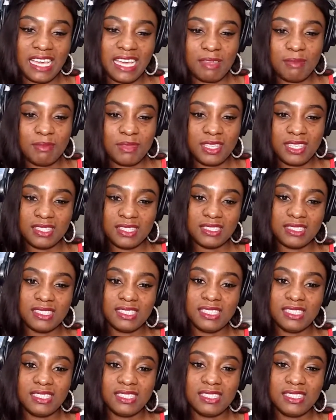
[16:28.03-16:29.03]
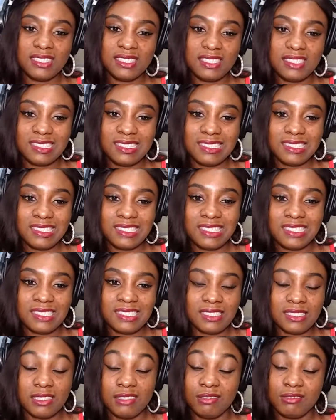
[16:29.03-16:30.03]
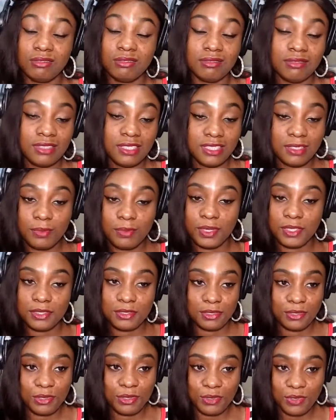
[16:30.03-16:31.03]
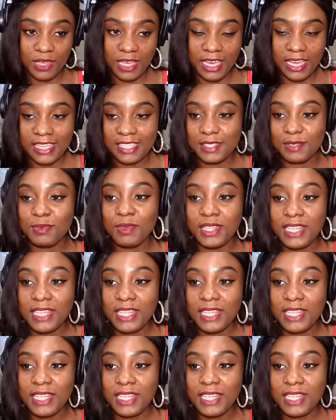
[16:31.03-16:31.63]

I mean, I don't know, it depends on you guys.